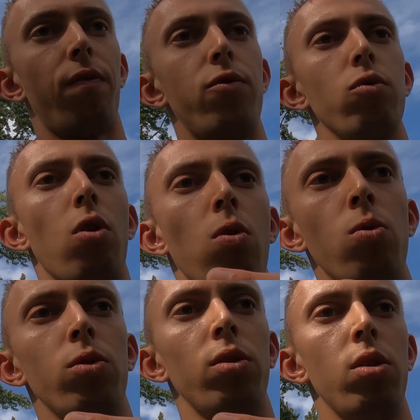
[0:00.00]
if you
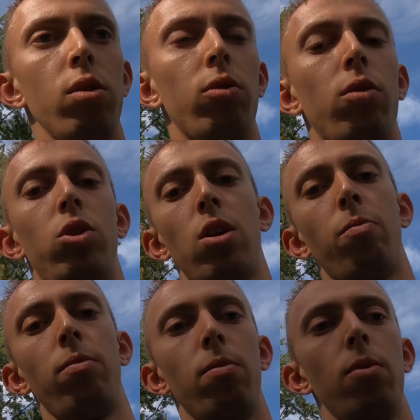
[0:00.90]
go to the
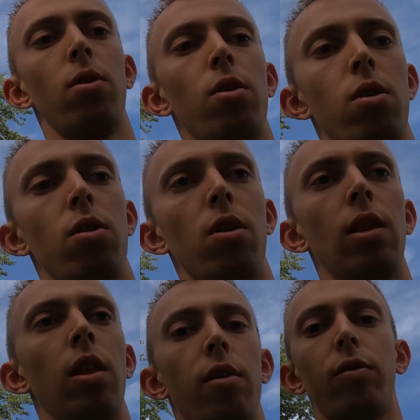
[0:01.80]
gym
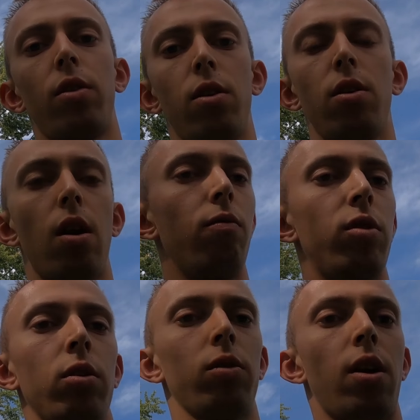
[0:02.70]
and lift
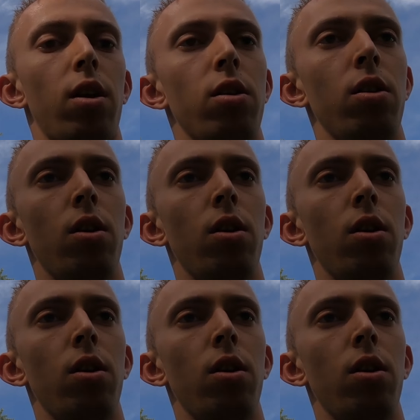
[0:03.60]
every single day,